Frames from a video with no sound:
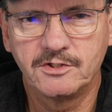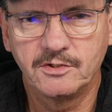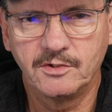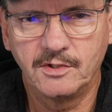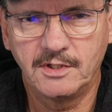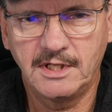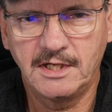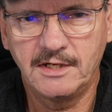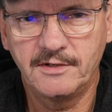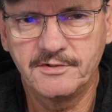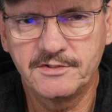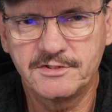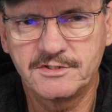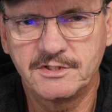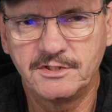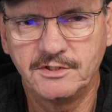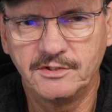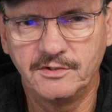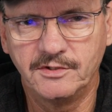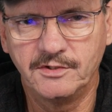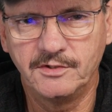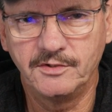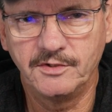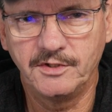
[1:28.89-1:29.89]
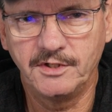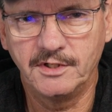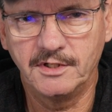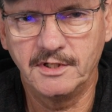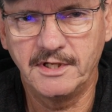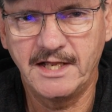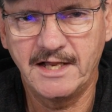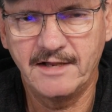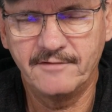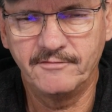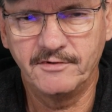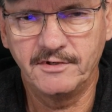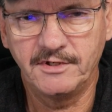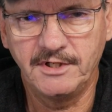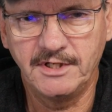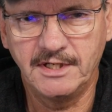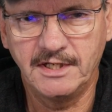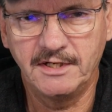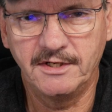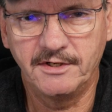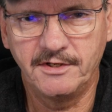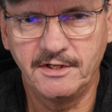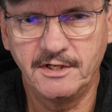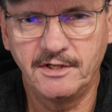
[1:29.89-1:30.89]
To allow us to have a
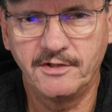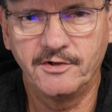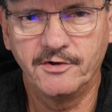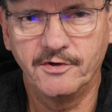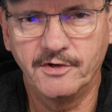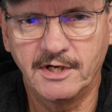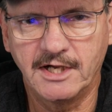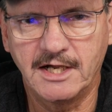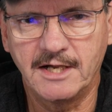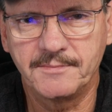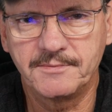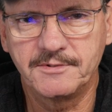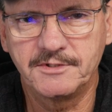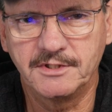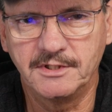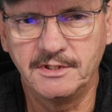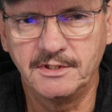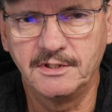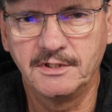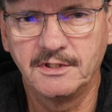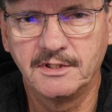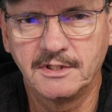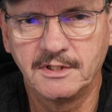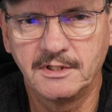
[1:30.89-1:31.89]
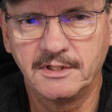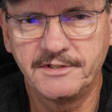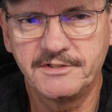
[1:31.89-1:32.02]
yet another option,